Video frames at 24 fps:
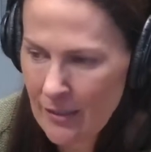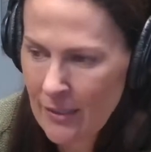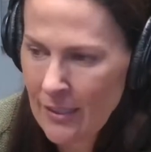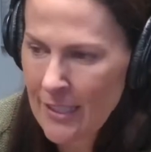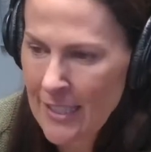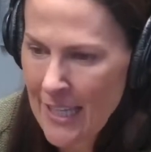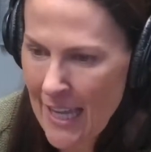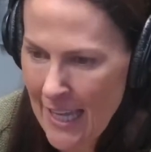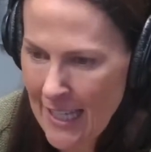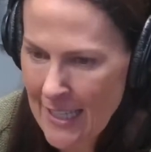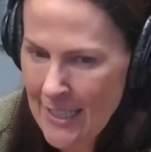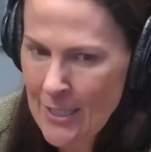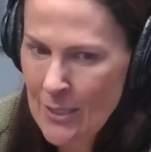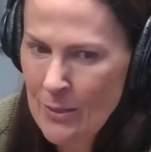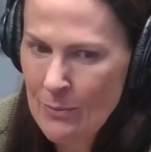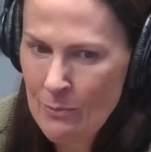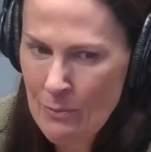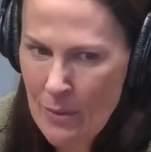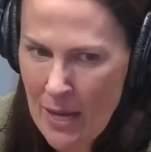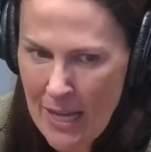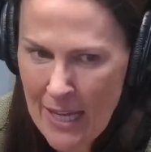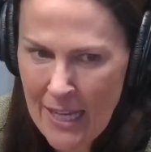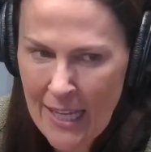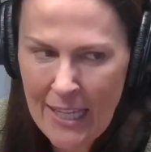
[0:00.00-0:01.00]
gets
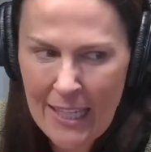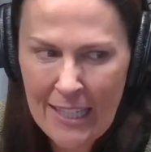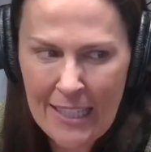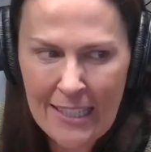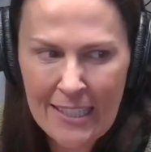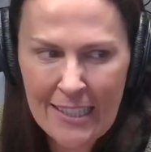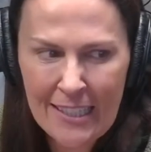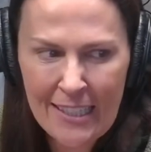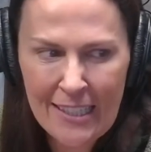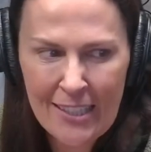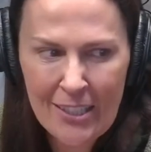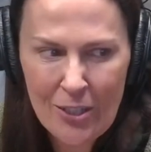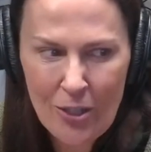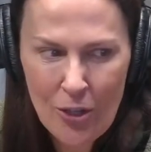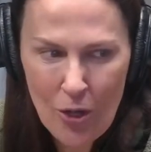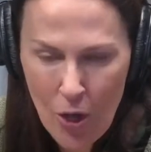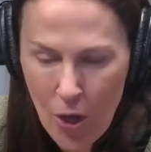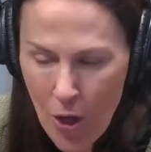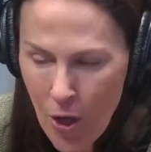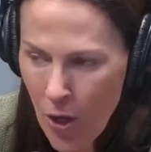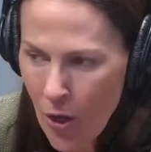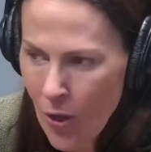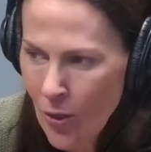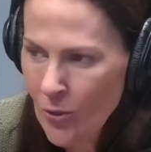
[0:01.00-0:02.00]
my
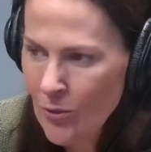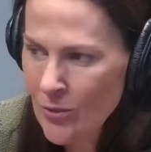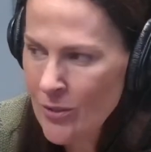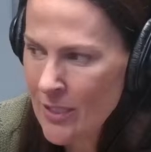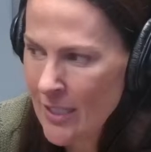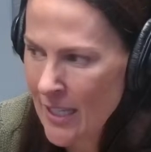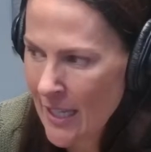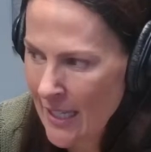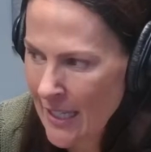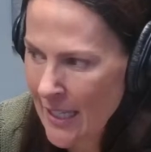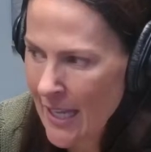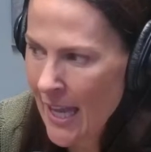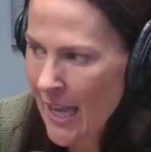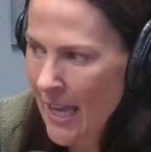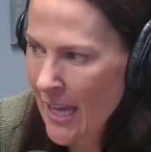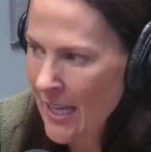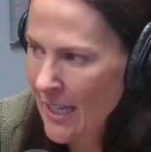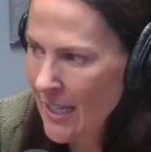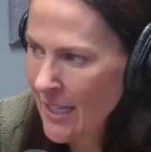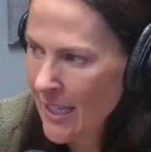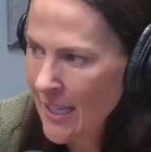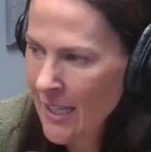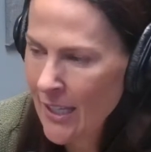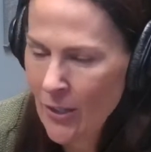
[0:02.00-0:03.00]
call saying,
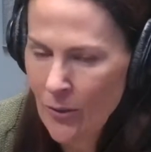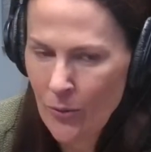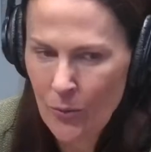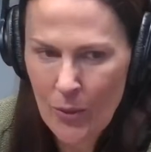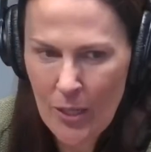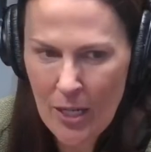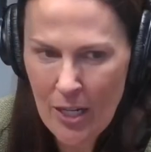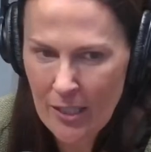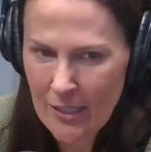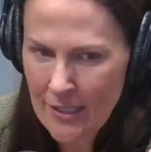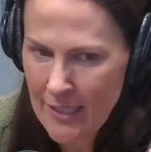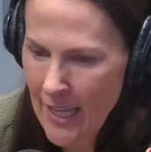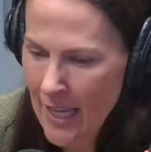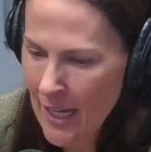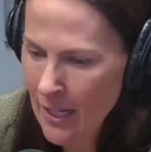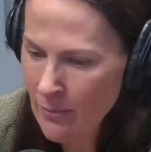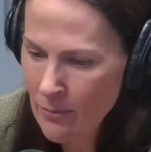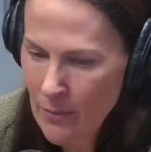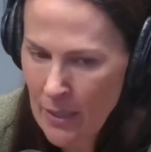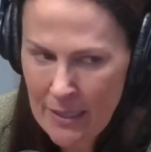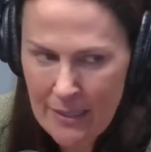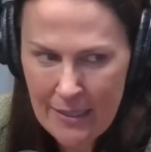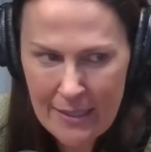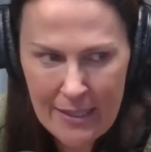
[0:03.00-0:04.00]
hey, we are 10
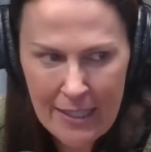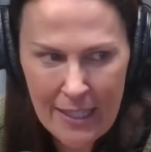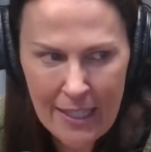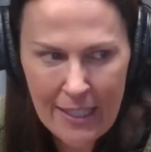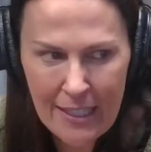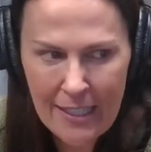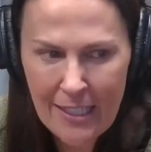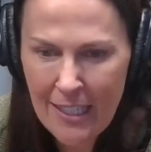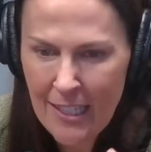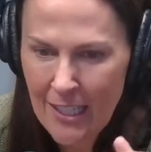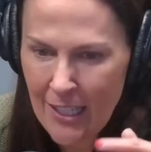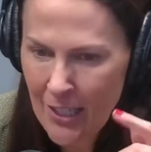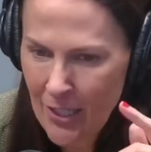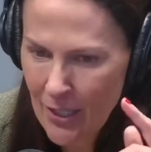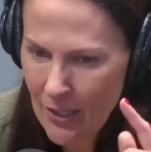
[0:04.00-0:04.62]
months in,